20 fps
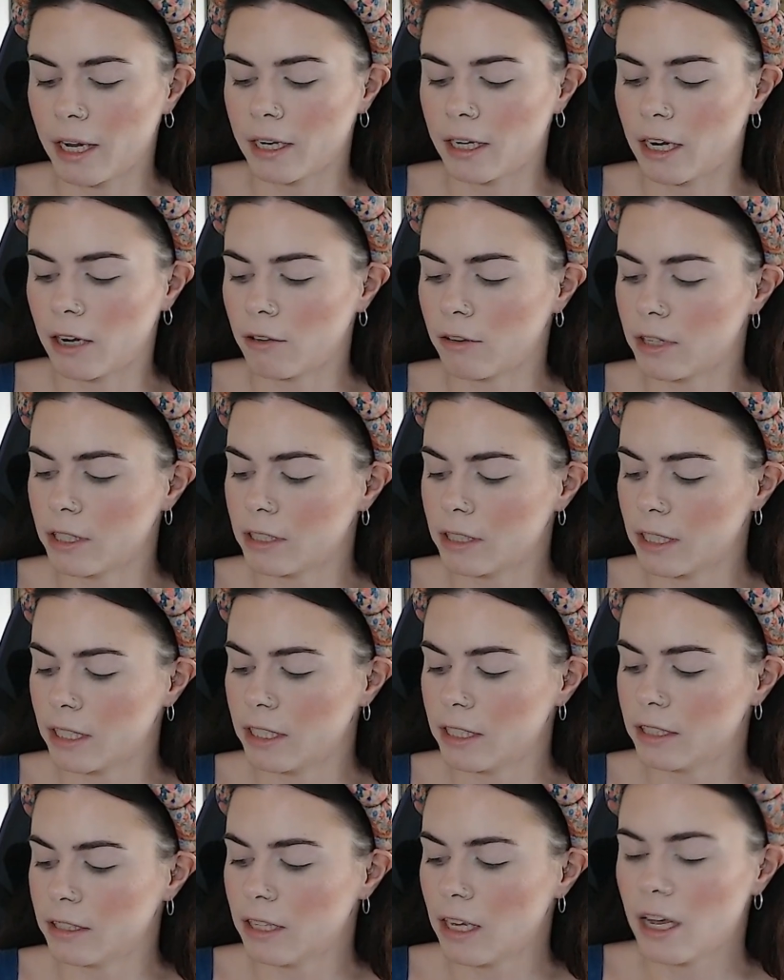Now this
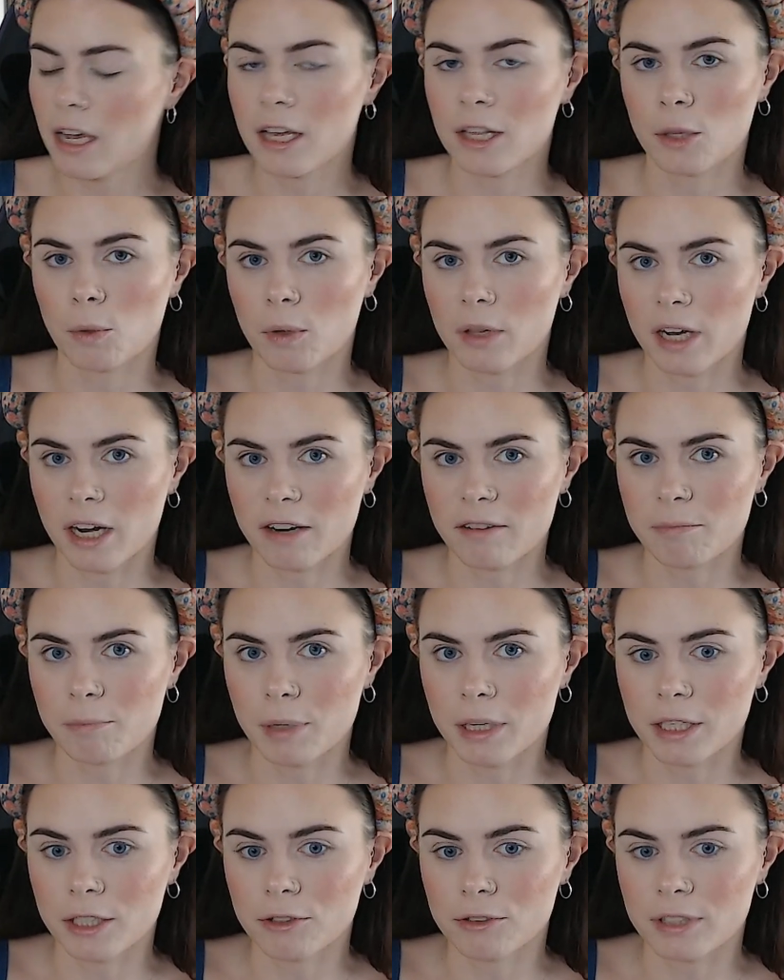is the one that I've
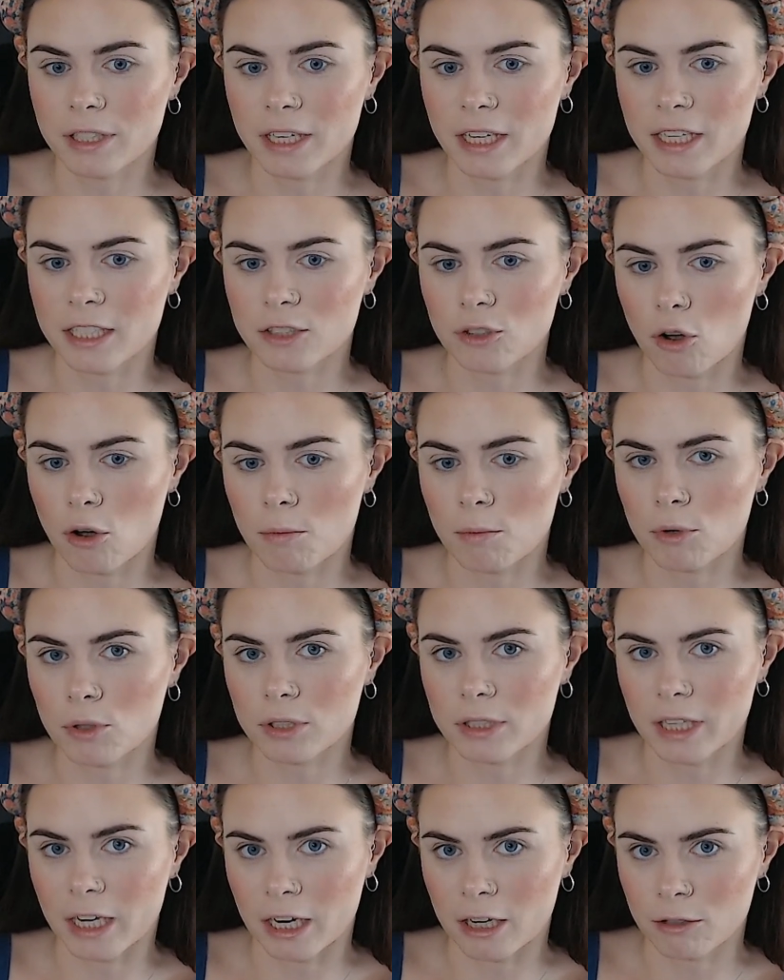been using. It's
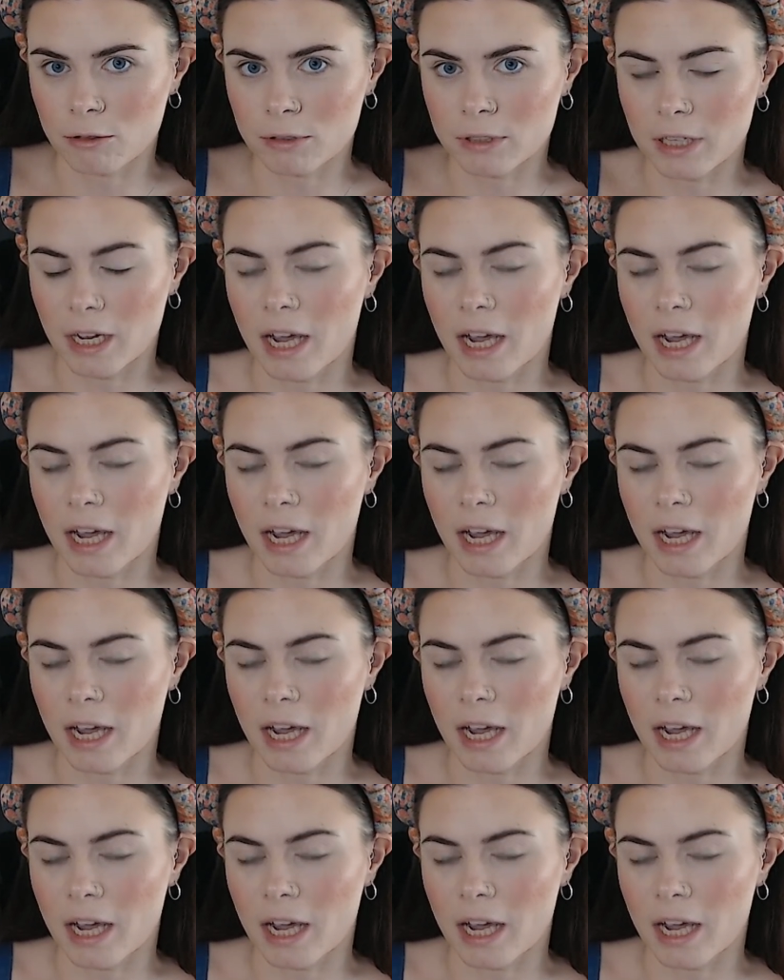almost out.